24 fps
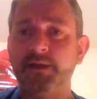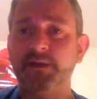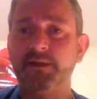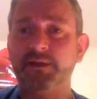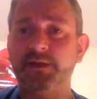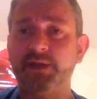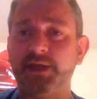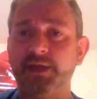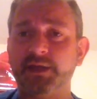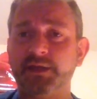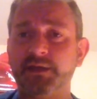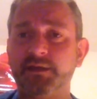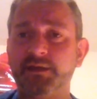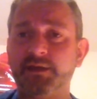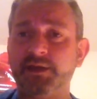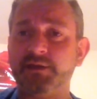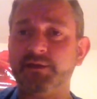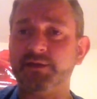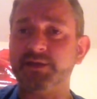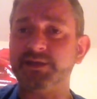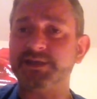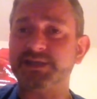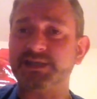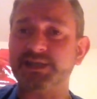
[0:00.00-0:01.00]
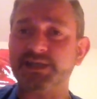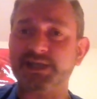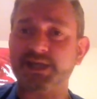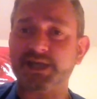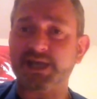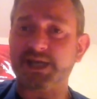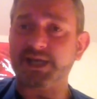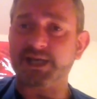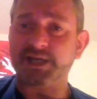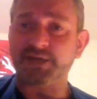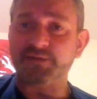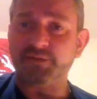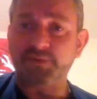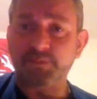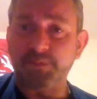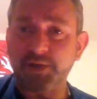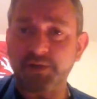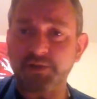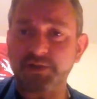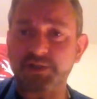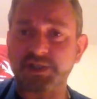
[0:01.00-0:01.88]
then there is a remote